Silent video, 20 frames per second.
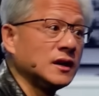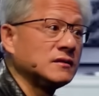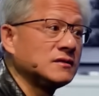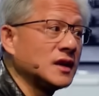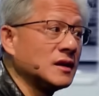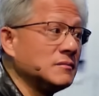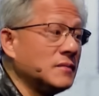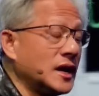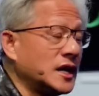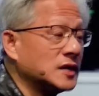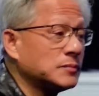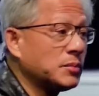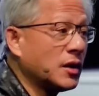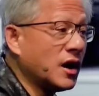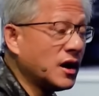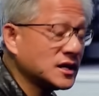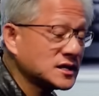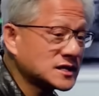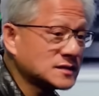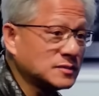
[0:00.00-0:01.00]
that made it
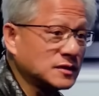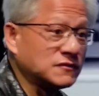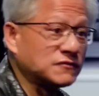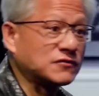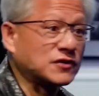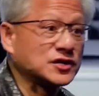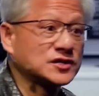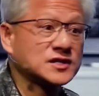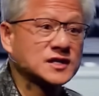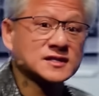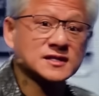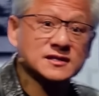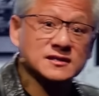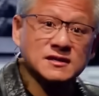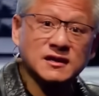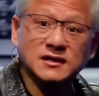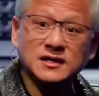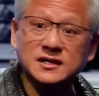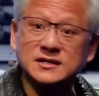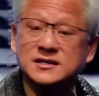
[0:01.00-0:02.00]
possible for us to
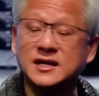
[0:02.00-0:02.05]
study